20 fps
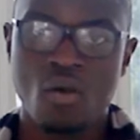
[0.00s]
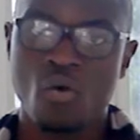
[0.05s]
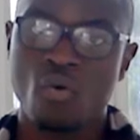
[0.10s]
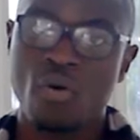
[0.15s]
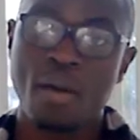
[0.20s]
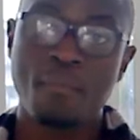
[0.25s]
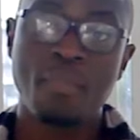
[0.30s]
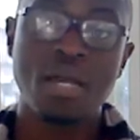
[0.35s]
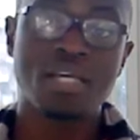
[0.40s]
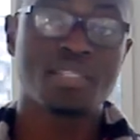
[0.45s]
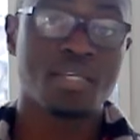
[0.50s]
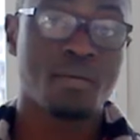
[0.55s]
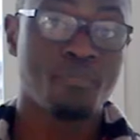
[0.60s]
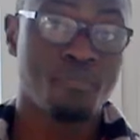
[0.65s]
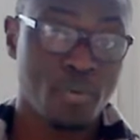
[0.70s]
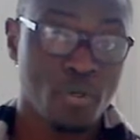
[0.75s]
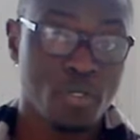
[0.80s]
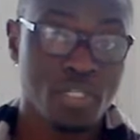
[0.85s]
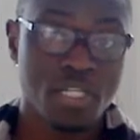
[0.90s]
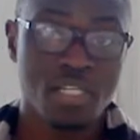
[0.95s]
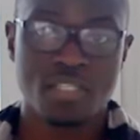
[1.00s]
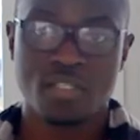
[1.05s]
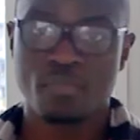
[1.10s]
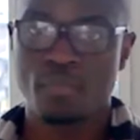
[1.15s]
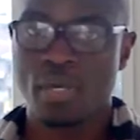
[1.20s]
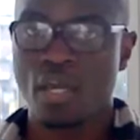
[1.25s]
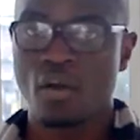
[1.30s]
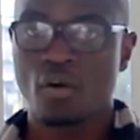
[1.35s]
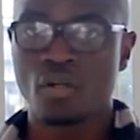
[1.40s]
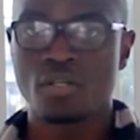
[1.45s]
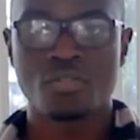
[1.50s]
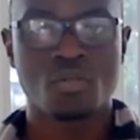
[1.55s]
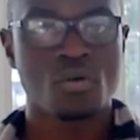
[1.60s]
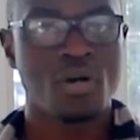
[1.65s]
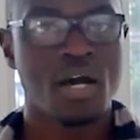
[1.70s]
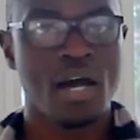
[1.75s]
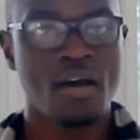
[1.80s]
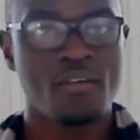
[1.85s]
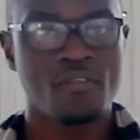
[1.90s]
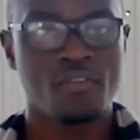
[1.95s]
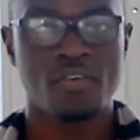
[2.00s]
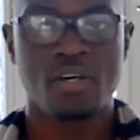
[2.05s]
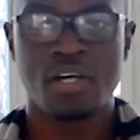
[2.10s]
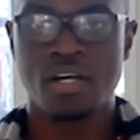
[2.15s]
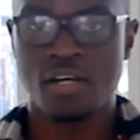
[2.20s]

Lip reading: whereby some proteins may also have